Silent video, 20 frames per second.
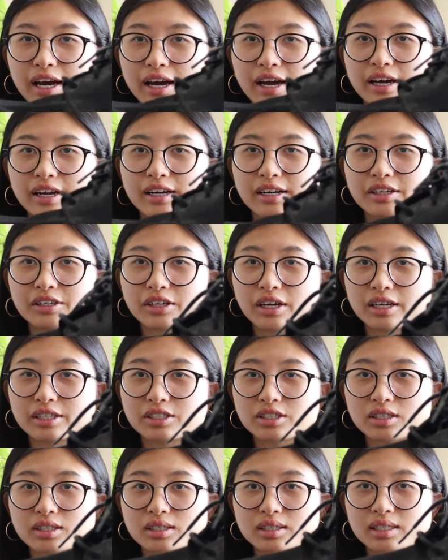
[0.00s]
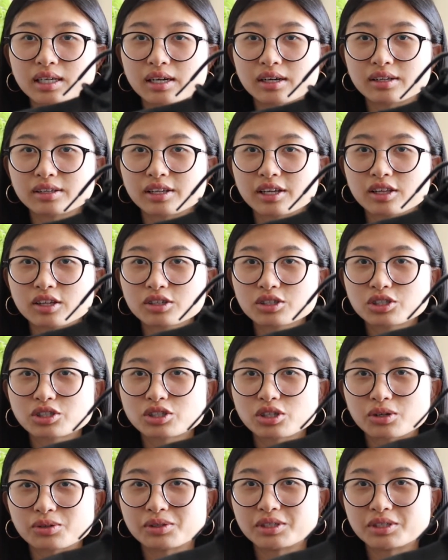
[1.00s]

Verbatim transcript: and as you could tell, they look so